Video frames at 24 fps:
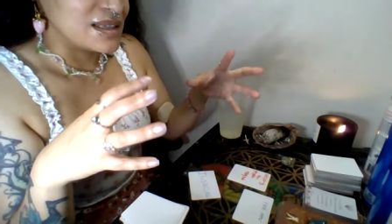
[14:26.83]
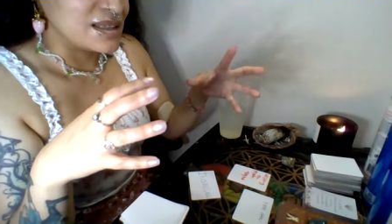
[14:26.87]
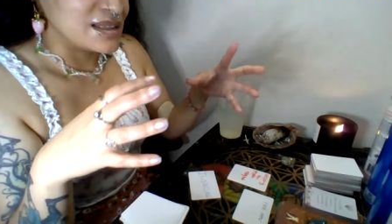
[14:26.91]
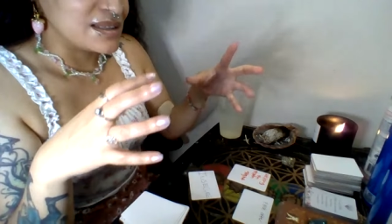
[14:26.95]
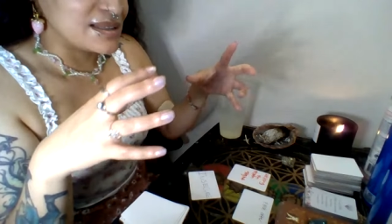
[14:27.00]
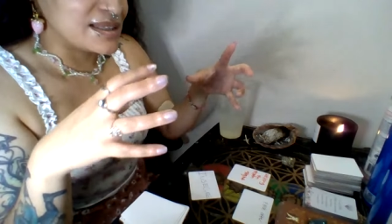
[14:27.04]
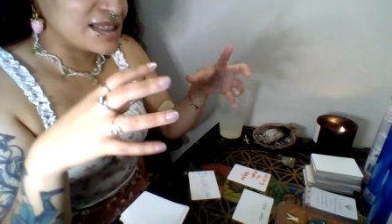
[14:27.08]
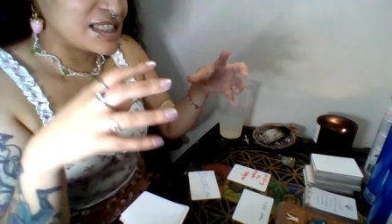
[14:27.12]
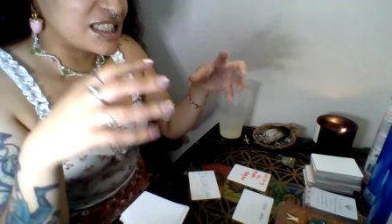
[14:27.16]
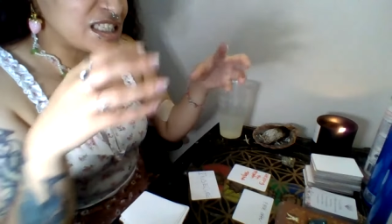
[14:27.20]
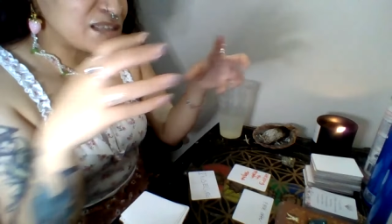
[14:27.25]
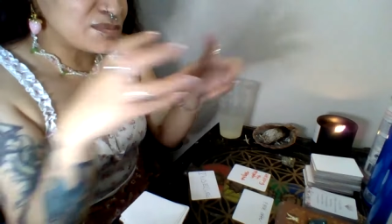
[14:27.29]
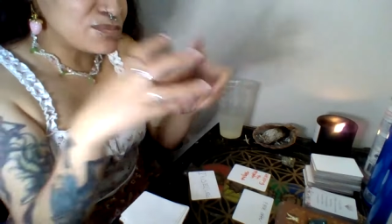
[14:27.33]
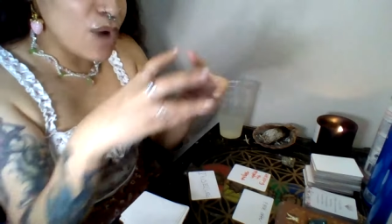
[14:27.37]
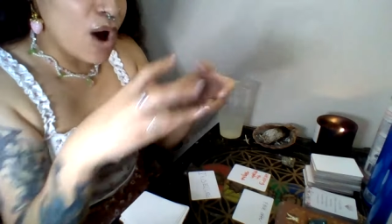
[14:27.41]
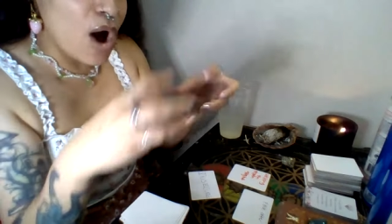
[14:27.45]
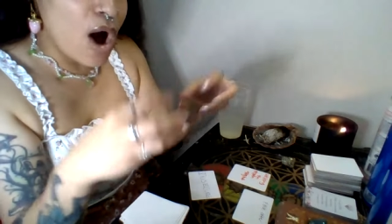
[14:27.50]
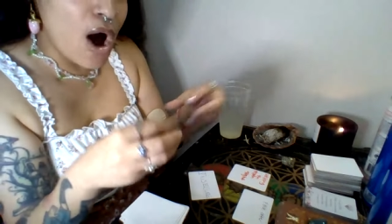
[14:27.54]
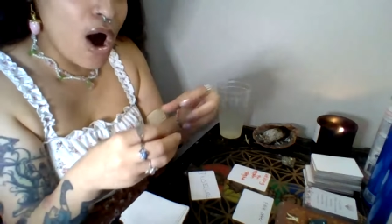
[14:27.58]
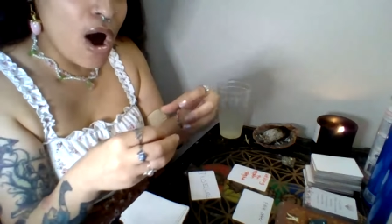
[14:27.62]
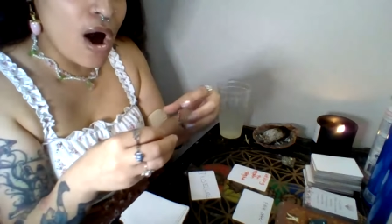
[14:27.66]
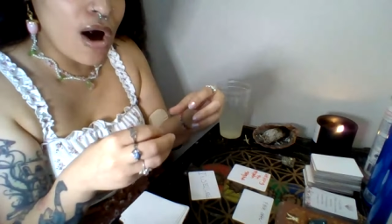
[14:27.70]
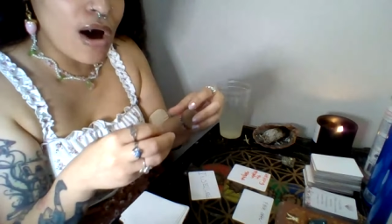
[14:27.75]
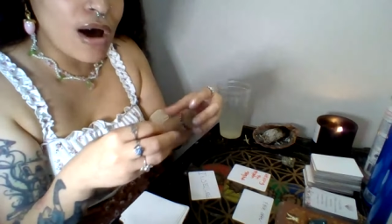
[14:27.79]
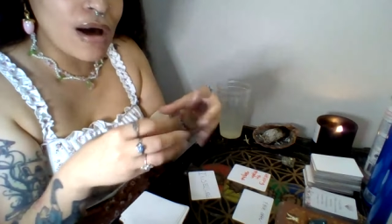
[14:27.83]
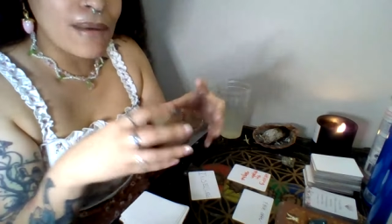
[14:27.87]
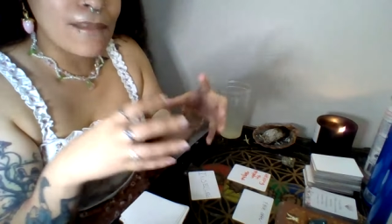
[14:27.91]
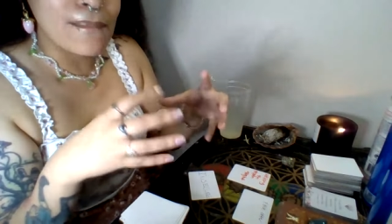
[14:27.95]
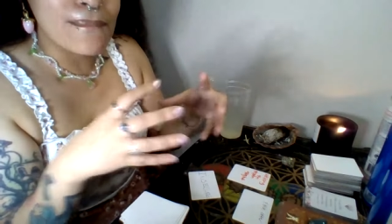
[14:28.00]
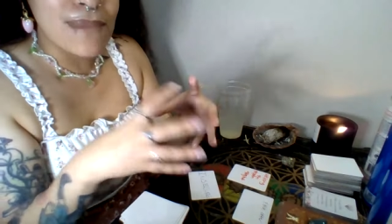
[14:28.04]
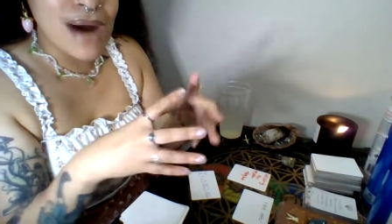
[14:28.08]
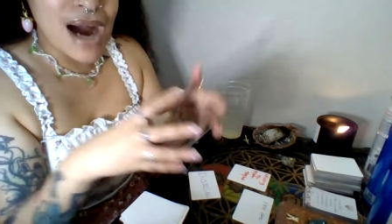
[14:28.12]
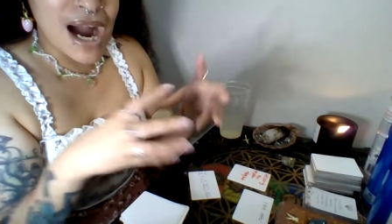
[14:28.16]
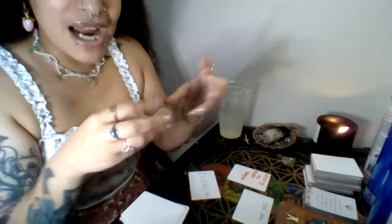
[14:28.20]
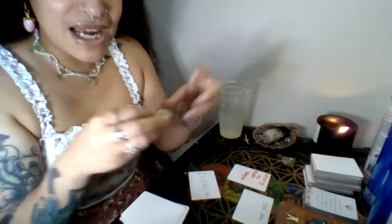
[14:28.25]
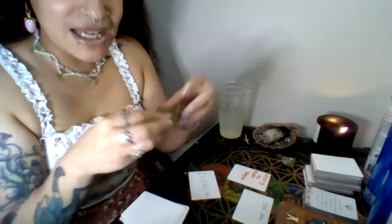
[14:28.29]
small
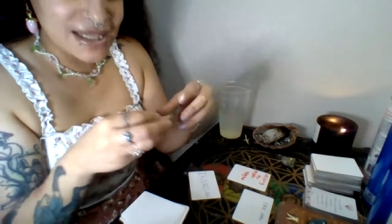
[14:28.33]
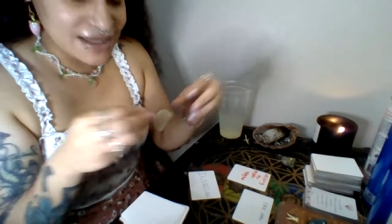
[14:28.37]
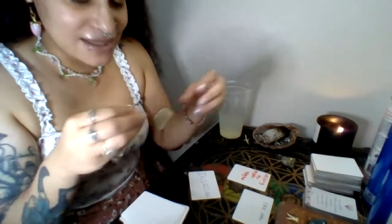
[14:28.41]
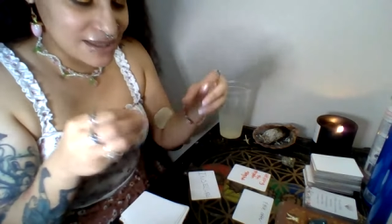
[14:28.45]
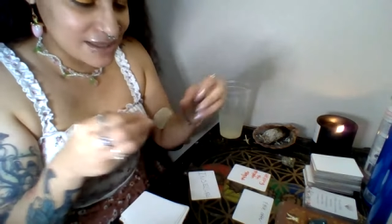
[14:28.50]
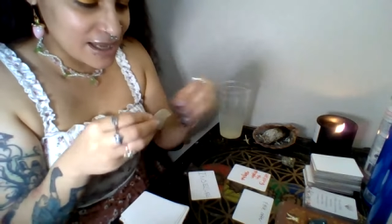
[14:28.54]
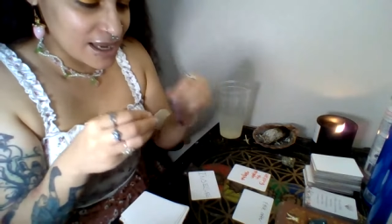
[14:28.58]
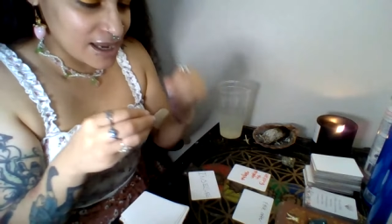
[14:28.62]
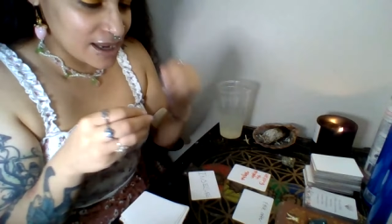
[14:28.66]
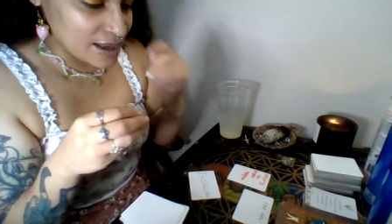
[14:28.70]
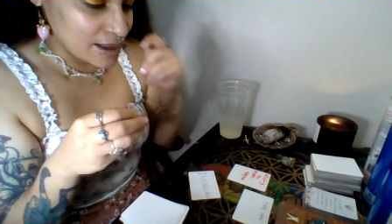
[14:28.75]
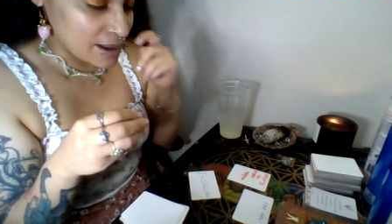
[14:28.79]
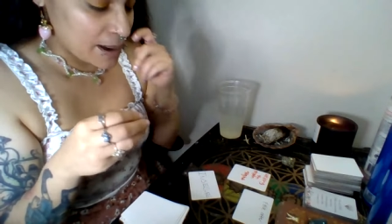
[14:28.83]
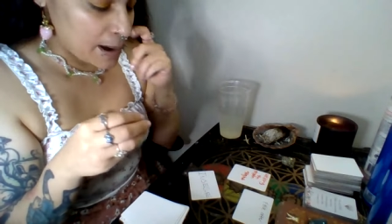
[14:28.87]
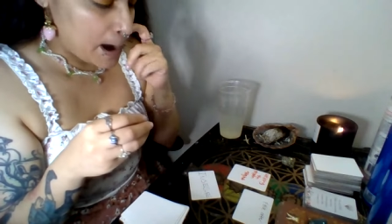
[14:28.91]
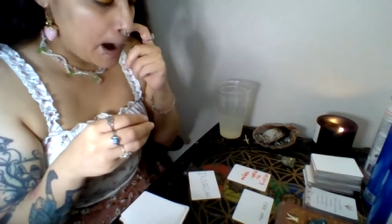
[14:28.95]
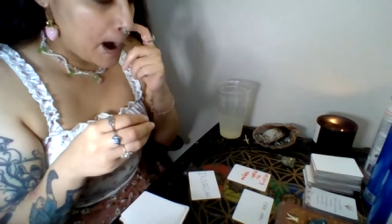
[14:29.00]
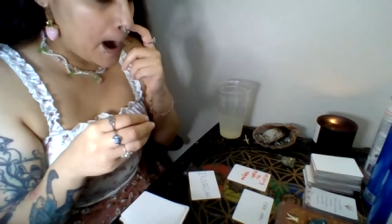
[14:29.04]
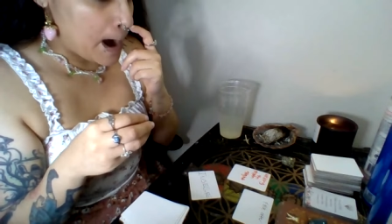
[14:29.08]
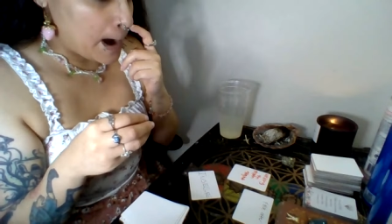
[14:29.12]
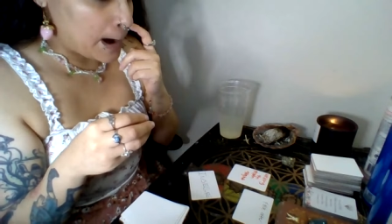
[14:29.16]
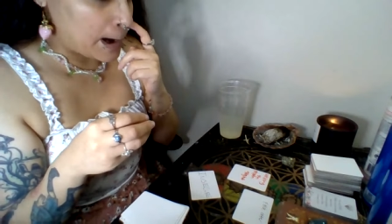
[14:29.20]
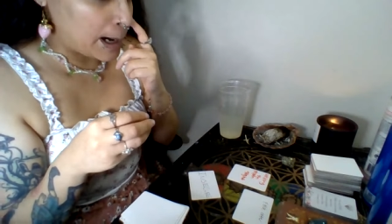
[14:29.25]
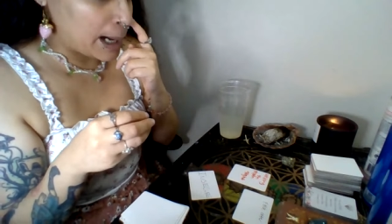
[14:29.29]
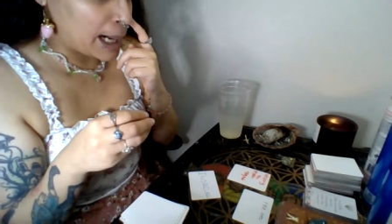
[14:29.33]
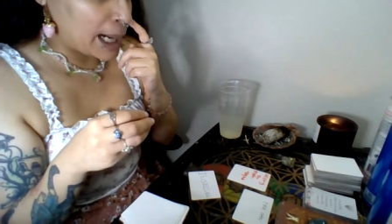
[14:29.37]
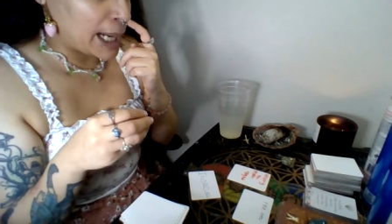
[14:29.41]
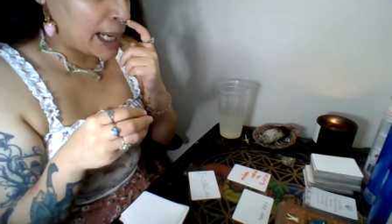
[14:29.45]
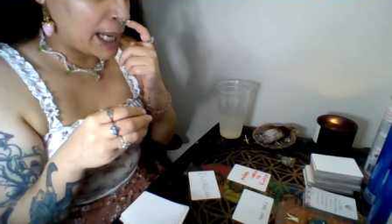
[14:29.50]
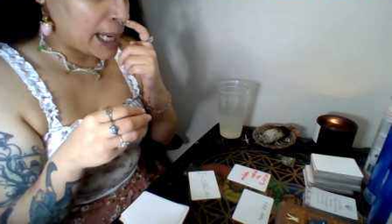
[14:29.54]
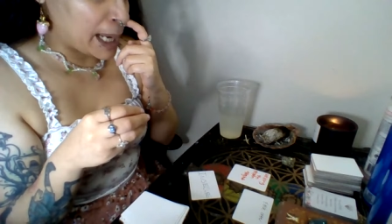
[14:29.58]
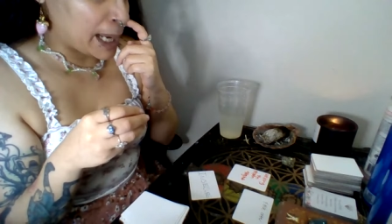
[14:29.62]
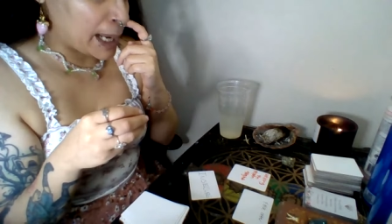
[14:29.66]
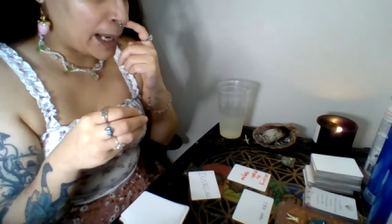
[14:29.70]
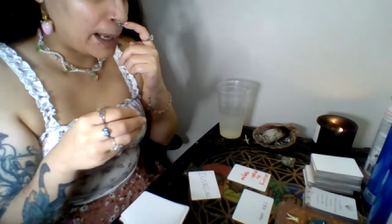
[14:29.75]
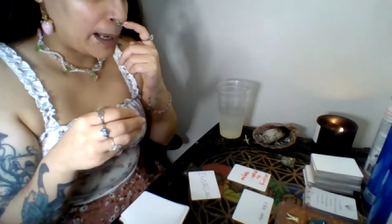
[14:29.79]
mindset,
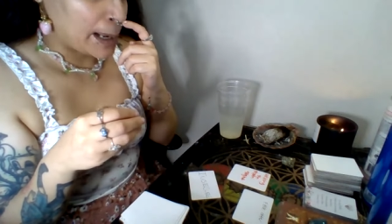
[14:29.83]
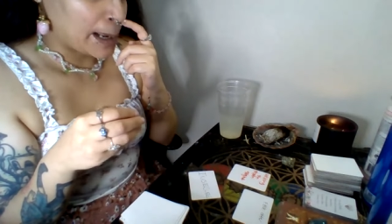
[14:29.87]
alright?